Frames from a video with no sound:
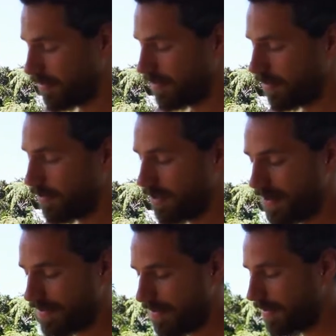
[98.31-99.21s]
So all
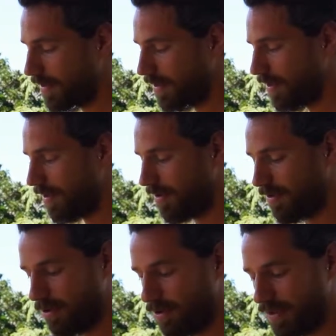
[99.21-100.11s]

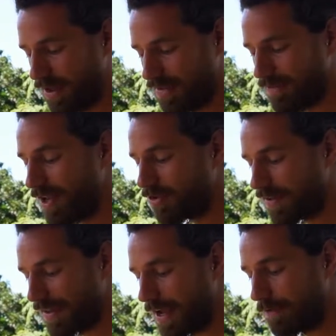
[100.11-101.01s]
of these
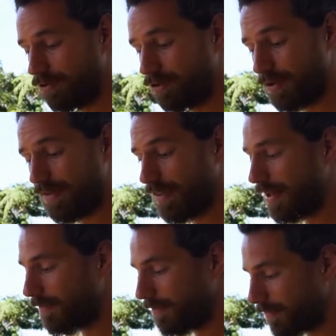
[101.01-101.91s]
veggies, they have sugars in
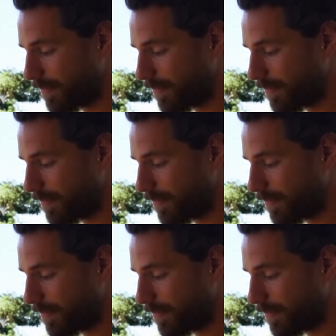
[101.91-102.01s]
them,